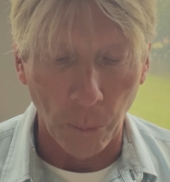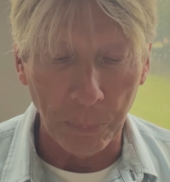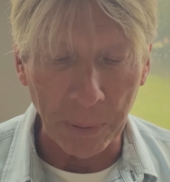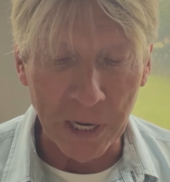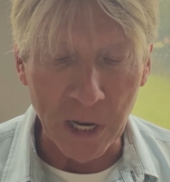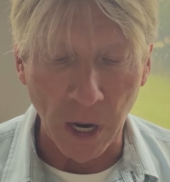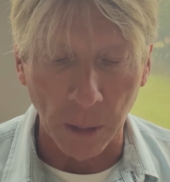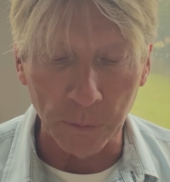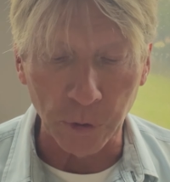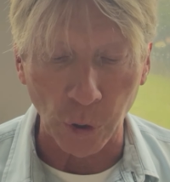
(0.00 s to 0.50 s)

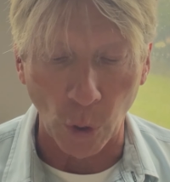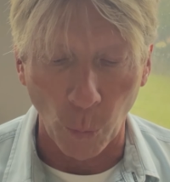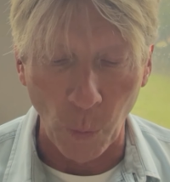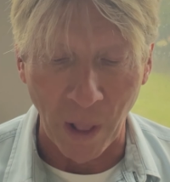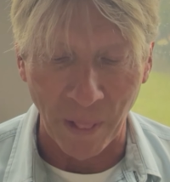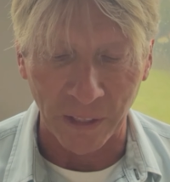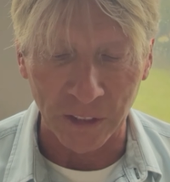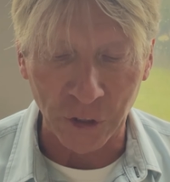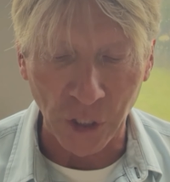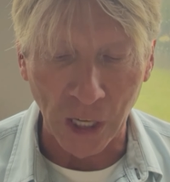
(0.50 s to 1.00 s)
become so
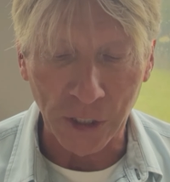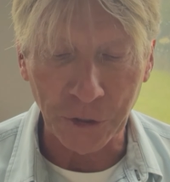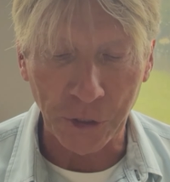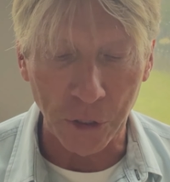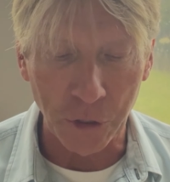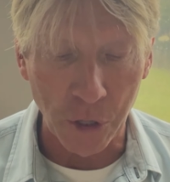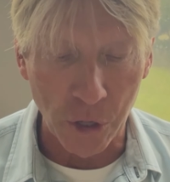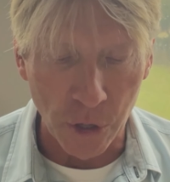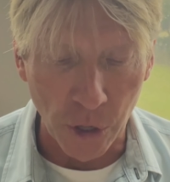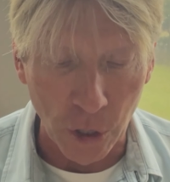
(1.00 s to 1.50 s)
well adjusted
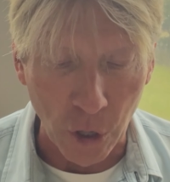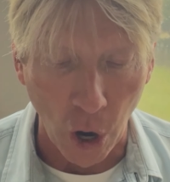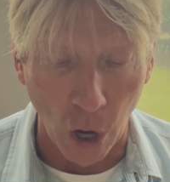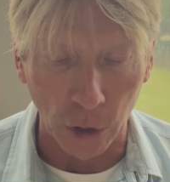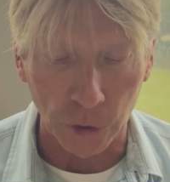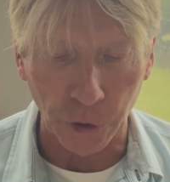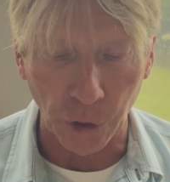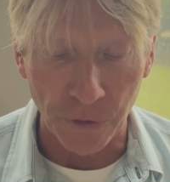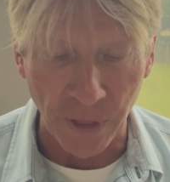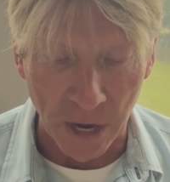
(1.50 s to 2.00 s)
to your
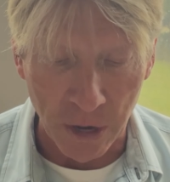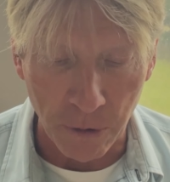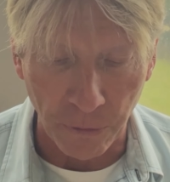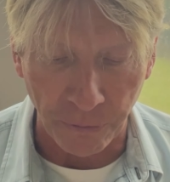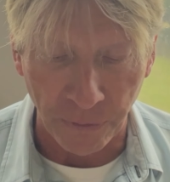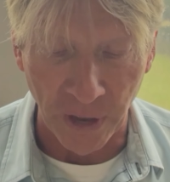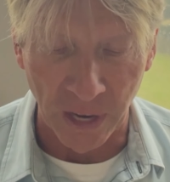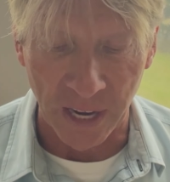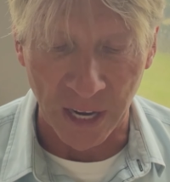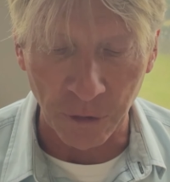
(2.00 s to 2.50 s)
culture that you
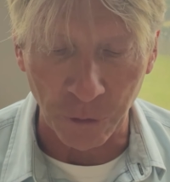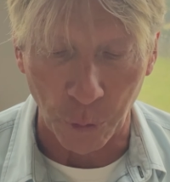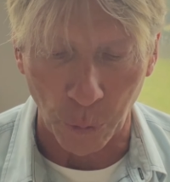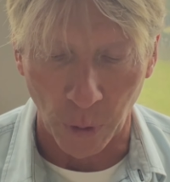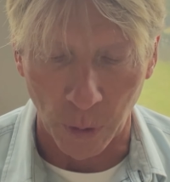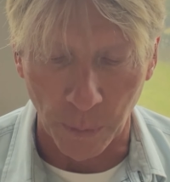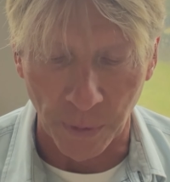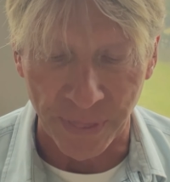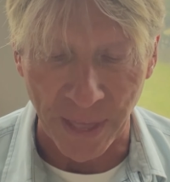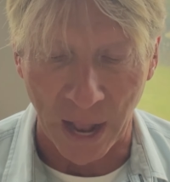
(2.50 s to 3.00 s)
fit into
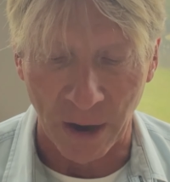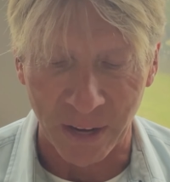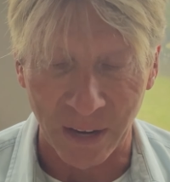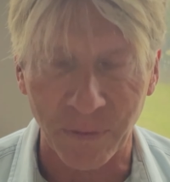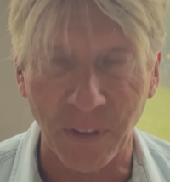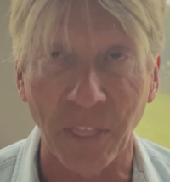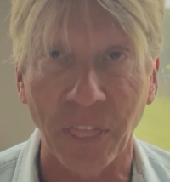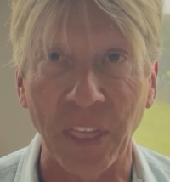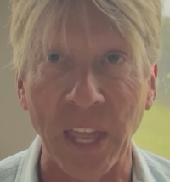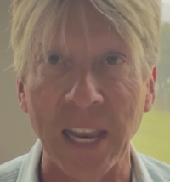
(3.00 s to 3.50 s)
it without
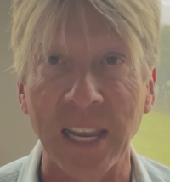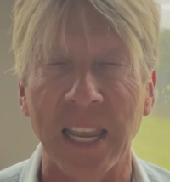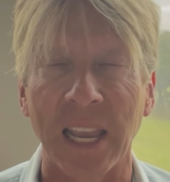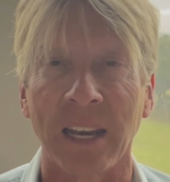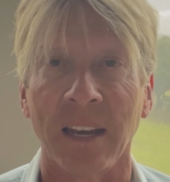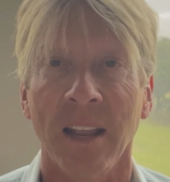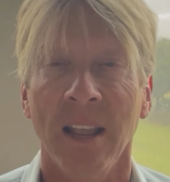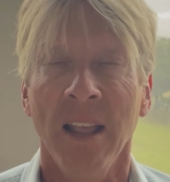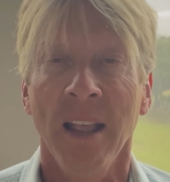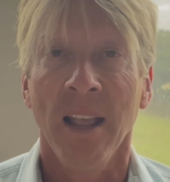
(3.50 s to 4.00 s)
even
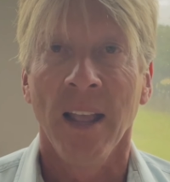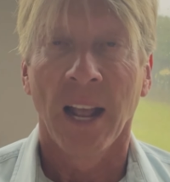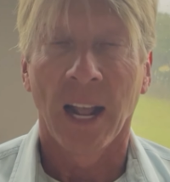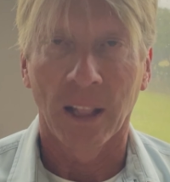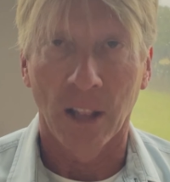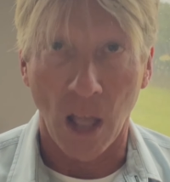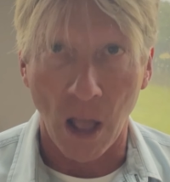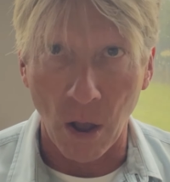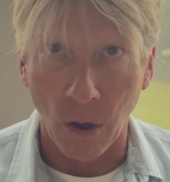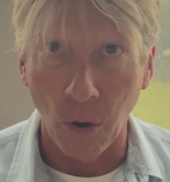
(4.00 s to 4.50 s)
thinking.
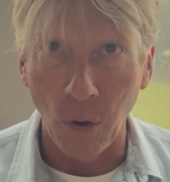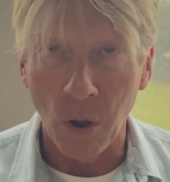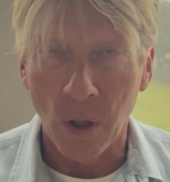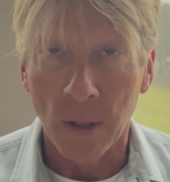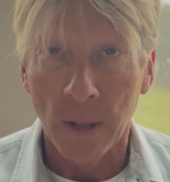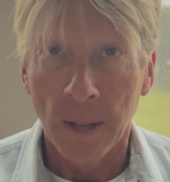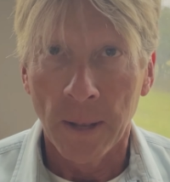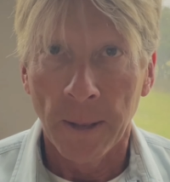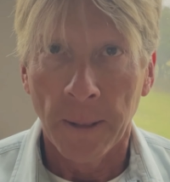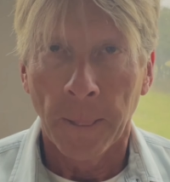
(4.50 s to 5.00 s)
Hello,
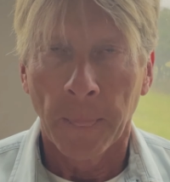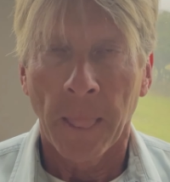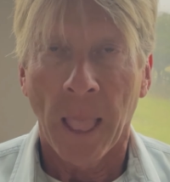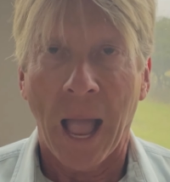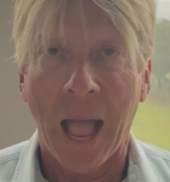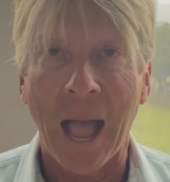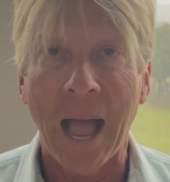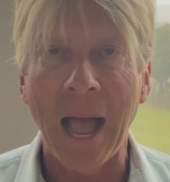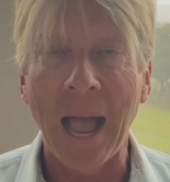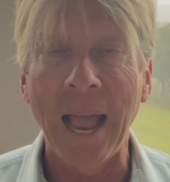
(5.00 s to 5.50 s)

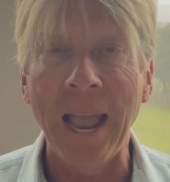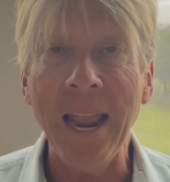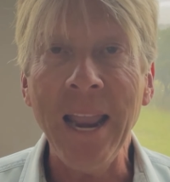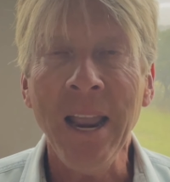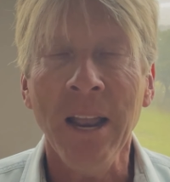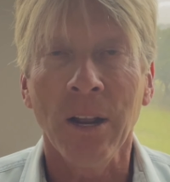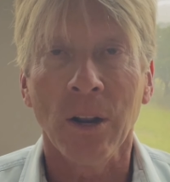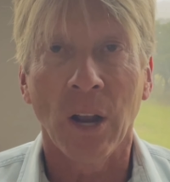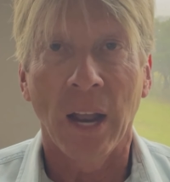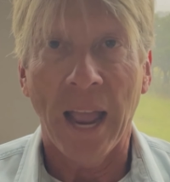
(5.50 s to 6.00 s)
I
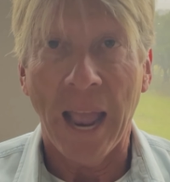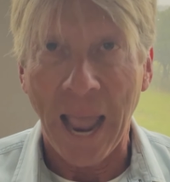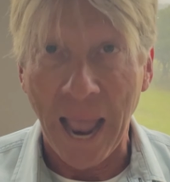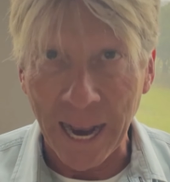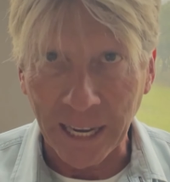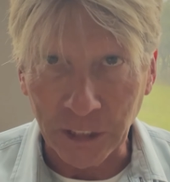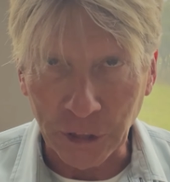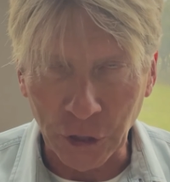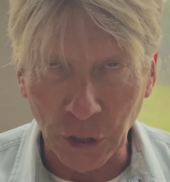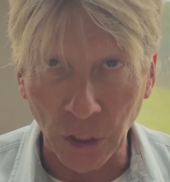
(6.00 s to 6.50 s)

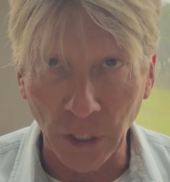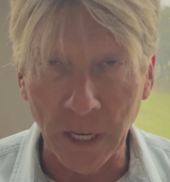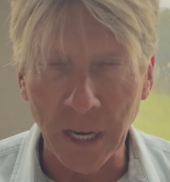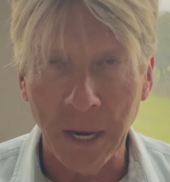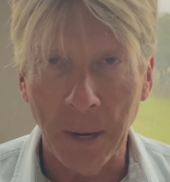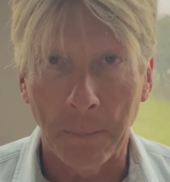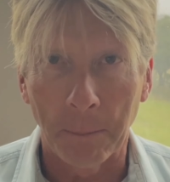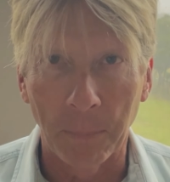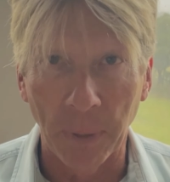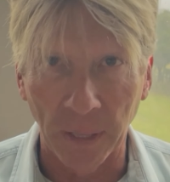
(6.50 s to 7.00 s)
actually
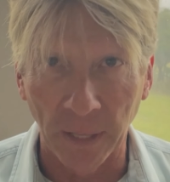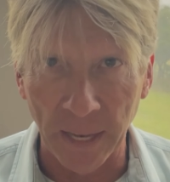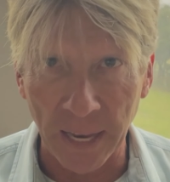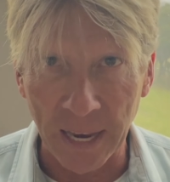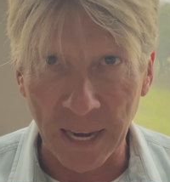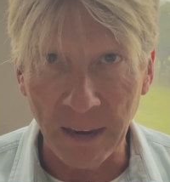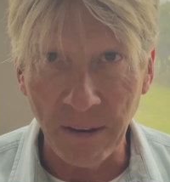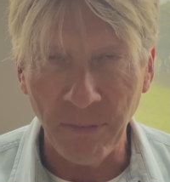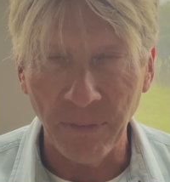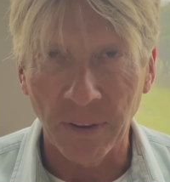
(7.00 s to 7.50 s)

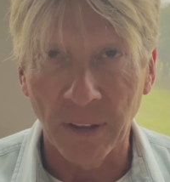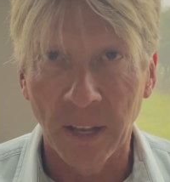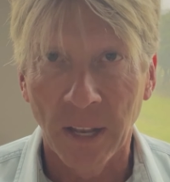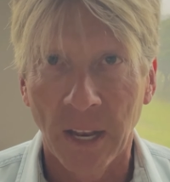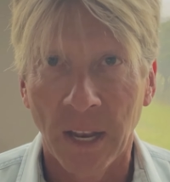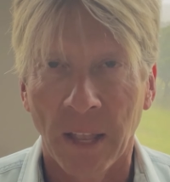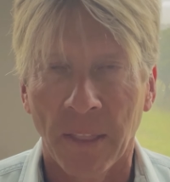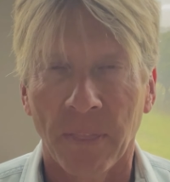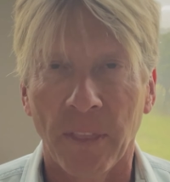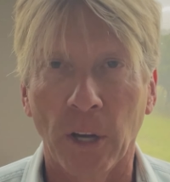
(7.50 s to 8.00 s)
believe
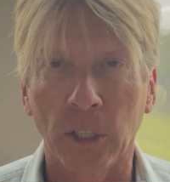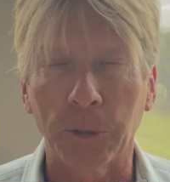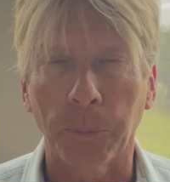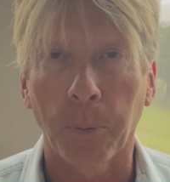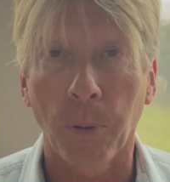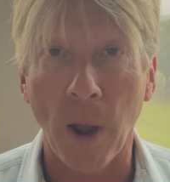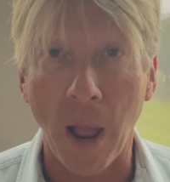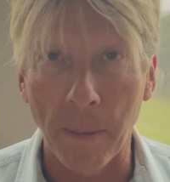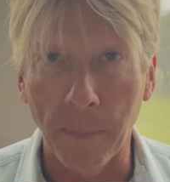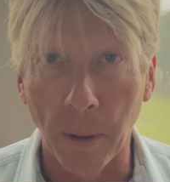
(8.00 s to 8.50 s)
there's
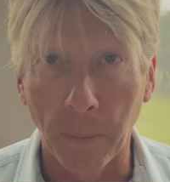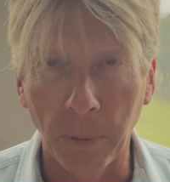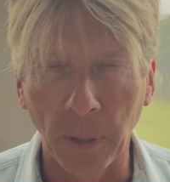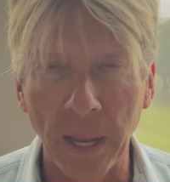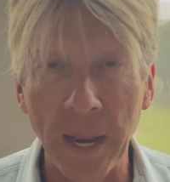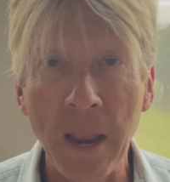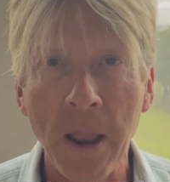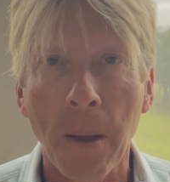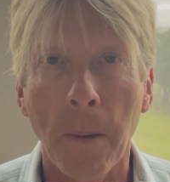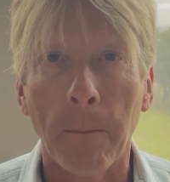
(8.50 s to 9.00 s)

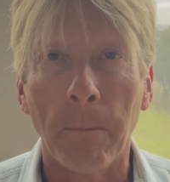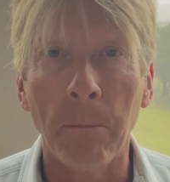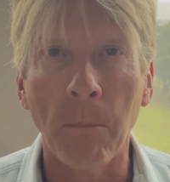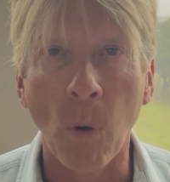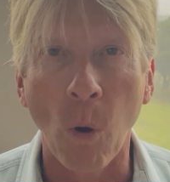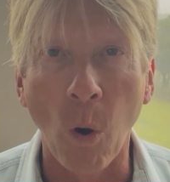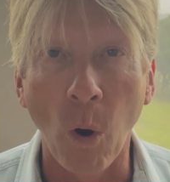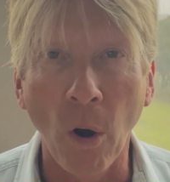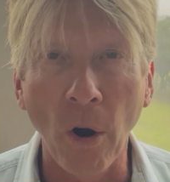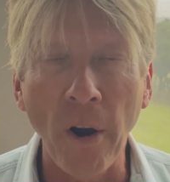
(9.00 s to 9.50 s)
probably
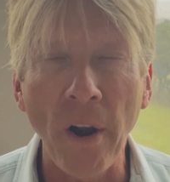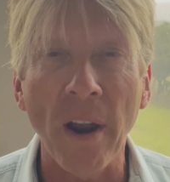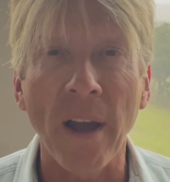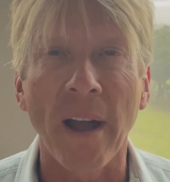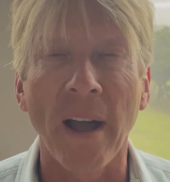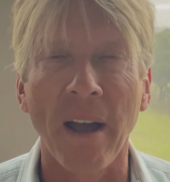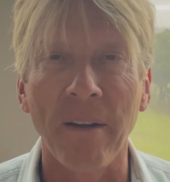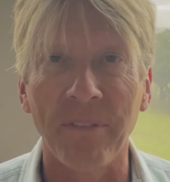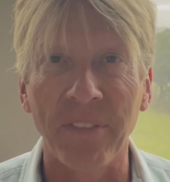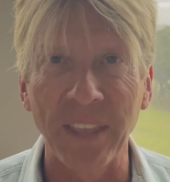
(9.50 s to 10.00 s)
more
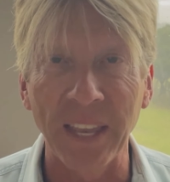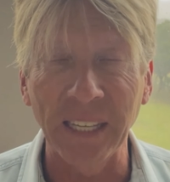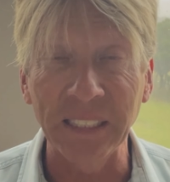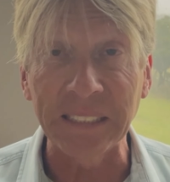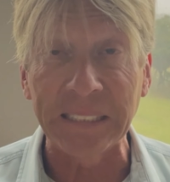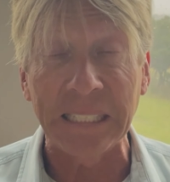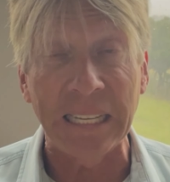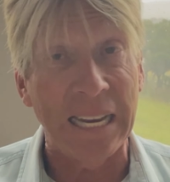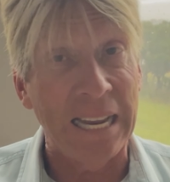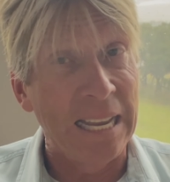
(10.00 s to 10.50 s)
of
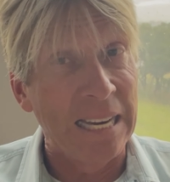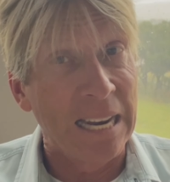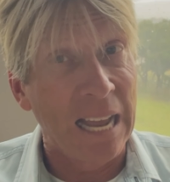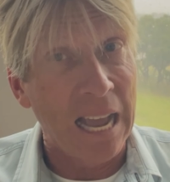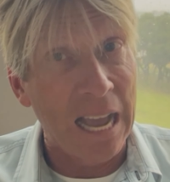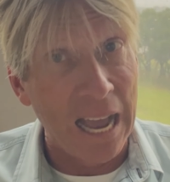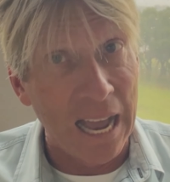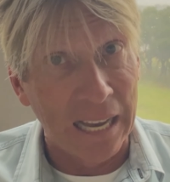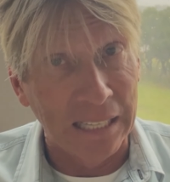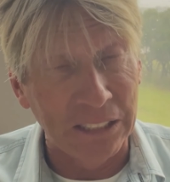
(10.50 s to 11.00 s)
this in
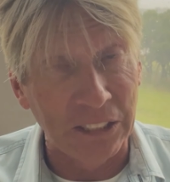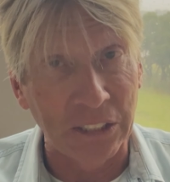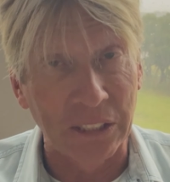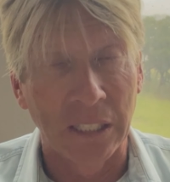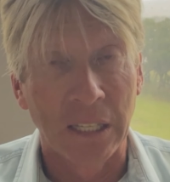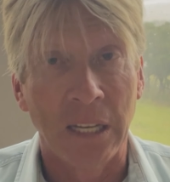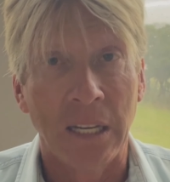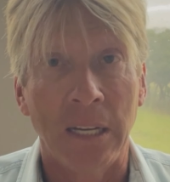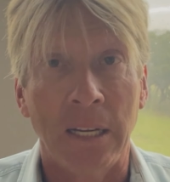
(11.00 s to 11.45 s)
us